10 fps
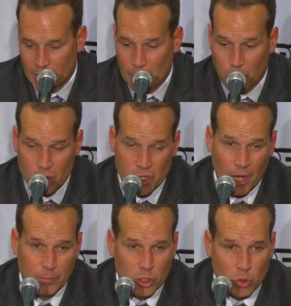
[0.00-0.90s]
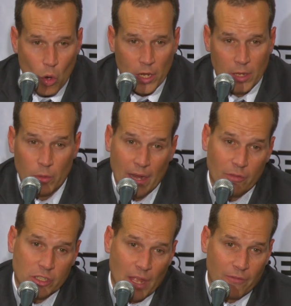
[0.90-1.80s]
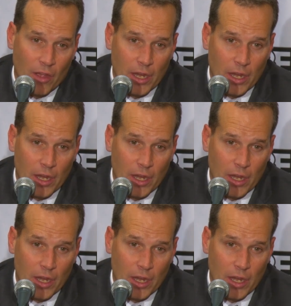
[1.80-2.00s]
They pushed it up to 20. We never stopped